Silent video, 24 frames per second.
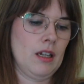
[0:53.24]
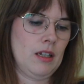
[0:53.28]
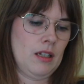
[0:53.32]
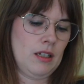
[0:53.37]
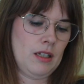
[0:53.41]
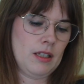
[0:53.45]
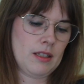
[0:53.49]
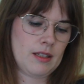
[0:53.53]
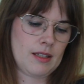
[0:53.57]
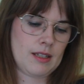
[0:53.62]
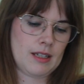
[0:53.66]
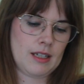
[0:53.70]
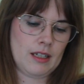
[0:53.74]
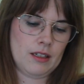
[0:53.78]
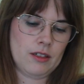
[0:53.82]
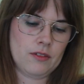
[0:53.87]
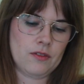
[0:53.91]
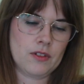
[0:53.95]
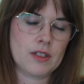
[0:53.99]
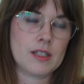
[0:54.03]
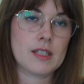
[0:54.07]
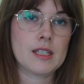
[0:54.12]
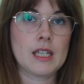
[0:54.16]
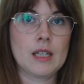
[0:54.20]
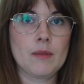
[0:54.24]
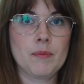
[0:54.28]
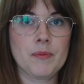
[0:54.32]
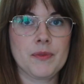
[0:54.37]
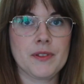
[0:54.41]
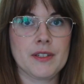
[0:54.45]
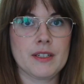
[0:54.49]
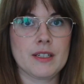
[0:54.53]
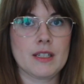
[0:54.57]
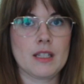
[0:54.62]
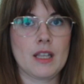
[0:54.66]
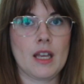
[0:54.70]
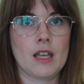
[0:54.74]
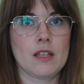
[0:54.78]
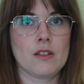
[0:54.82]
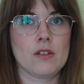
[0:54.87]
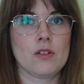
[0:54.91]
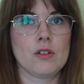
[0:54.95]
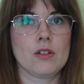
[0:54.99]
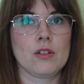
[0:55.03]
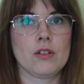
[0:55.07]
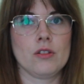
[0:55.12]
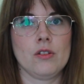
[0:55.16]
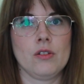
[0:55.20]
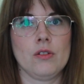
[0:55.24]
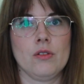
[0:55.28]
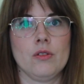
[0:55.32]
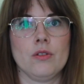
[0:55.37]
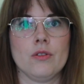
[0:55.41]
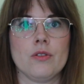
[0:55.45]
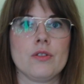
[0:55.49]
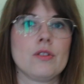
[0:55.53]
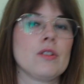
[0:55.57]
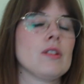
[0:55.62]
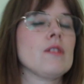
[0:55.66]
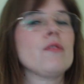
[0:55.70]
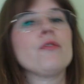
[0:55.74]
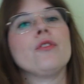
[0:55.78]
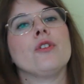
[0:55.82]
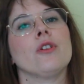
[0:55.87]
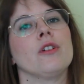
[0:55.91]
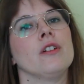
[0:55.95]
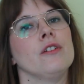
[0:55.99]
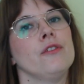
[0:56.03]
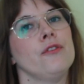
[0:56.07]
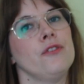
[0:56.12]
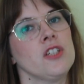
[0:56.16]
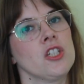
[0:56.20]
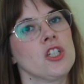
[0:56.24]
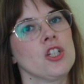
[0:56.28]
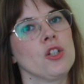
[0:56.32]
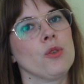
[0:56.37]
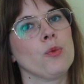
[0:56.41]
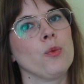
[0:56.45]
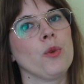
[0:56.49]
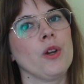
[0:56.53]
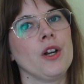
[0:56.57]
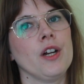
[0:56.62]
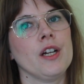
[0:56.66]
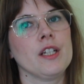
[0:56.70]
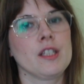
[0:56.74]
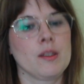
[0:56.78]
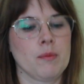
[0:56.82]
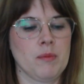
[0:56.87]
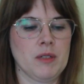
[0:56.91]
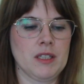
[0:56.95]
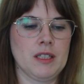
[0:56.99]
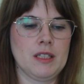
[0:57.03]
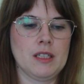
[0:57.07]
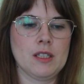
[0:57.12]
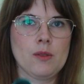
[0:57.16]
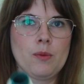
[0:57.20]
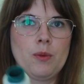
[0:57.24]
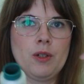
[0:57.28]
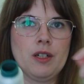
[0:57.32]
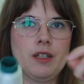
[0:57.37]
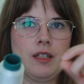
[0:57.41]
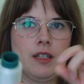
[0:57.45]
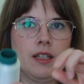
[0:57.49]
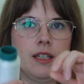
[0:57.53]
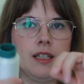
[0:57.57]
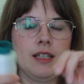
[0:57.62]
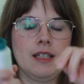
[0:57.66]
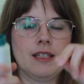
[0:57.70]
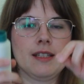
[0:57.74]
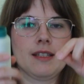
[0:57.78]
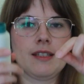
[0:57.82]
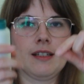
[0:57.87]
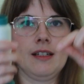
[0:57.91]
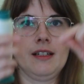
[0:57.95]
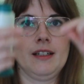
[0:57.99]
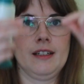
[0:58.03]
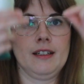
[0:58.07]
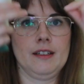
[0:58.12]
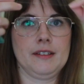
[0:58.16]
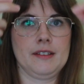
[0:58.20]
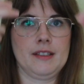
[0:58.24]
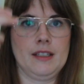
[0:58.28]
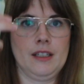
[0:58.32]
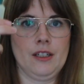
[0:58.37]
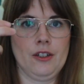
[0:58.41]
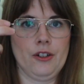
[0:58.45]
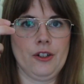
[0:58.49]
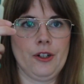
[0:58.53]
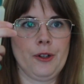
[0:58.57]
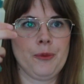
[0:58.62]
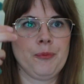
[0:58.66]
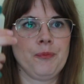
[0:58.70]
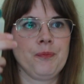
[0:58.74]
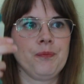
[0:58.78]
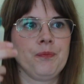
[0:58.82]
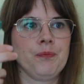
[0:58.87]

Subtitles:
It's kind of the same thing as you can use for a fishing rod, but this one is a little thinner.